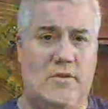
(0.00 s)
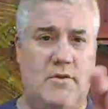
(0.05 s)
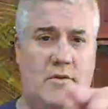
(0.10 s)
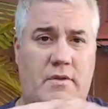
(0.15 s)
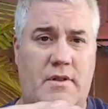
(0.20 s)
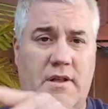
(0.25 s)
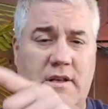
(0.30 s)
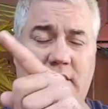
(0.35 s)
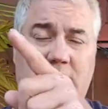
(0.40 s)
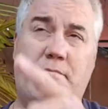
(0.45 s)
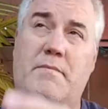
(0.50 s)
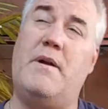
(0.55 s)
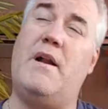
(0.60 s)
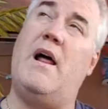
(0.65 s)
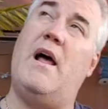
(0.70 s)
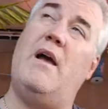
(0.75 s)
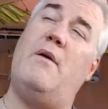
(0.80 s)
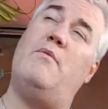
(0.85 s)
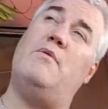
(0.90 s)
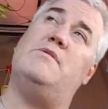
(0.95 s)
do this,
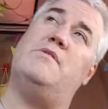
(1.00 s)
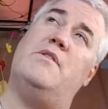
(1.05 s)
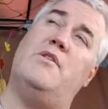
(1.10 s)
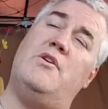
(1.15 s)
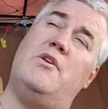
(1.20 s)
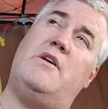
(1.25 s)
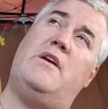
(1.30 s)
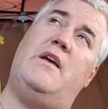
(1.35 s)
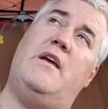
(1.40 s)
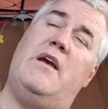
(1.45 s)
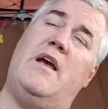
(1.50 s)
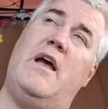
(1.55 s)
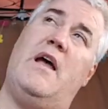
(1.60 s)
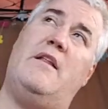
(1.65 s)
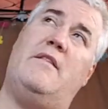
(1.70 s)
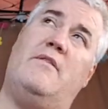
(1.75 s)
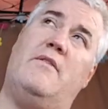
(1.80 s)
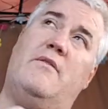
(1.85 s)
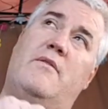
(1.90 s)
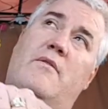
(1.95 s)
but I was looking
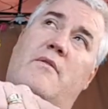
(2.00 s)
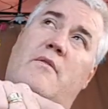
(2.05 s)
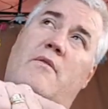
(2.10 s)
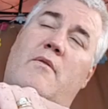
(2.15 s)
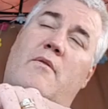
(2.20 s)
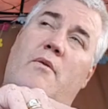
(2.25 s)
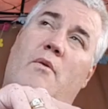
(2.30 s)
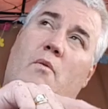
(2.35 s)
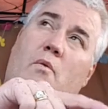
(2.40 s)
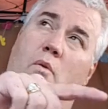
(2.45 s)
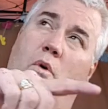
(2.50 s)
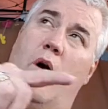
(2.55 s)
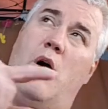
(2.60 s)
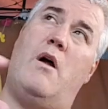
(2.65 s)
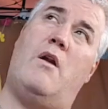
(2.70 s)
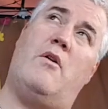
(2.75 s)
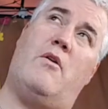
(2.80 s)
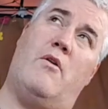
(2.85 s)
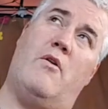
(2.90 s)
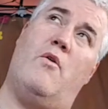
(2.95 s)
at the
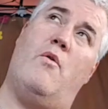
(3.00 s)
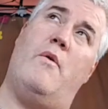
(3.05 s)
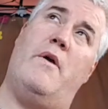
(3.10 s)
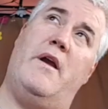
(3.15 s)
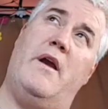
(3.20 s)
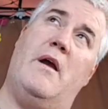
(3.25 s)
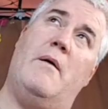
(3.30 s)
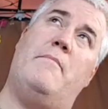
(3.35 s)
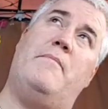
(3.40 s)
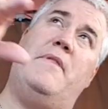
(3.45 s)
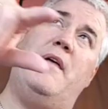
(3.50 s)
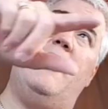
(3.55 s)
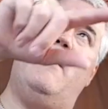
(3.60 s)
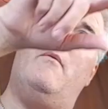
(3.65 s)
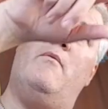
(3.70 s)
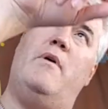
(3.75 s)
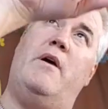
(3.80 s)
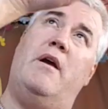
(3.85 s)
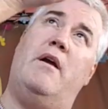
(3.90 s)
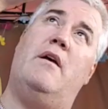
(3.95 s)
water going up
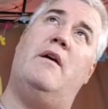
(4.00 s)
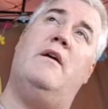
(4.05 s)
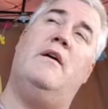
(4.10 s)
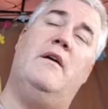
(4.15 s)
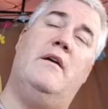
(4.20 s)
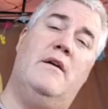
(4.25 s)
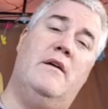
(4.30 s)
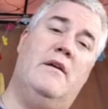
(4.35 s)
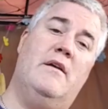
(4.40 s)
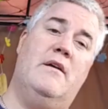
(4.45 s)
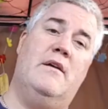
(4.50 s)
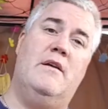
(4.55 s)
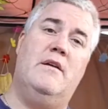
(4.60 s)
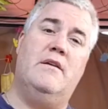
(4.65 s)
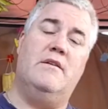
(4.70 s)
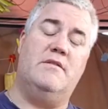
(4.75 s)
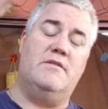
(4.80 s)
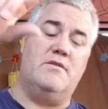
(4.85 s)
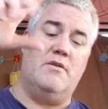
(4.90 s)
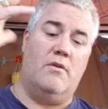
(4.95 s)
that way.
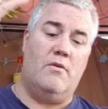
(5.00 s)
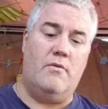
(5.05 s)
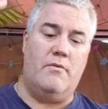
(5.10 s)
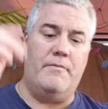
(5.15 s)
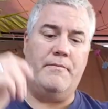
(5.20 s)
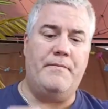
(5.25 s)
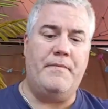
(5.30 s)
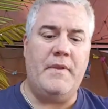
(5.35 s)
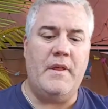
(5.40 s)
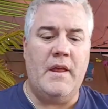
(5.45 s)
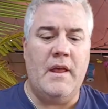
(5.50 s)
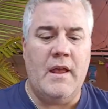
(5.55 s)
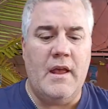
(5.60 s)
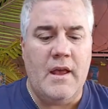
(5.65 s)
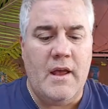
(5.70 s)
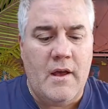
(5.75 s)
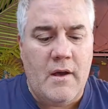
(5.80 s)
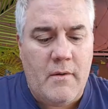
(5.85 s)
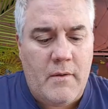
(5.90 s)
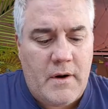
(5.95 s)
So
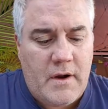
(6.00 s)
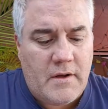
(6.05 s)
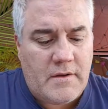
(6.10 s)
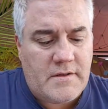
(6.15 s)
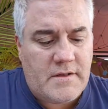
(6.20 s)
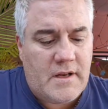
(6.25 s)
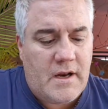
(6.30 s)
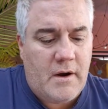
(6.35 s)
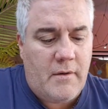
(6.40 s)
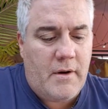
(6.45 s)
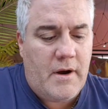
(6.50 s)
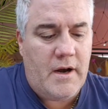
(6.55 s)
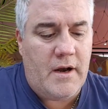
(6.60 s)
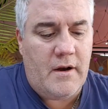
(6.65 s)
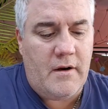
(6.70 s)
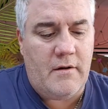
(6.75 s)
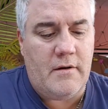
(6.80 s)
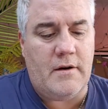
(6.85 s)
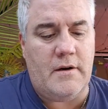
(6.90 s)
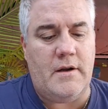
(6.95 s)
what else did I write
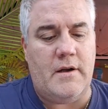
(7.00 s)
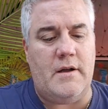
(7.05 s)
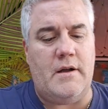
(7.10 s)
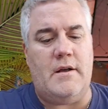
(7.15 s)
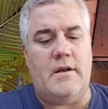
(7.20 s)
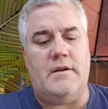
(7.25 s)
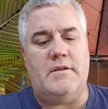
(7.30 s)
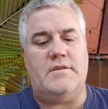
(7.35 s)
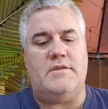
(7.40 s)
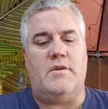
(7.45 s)
here?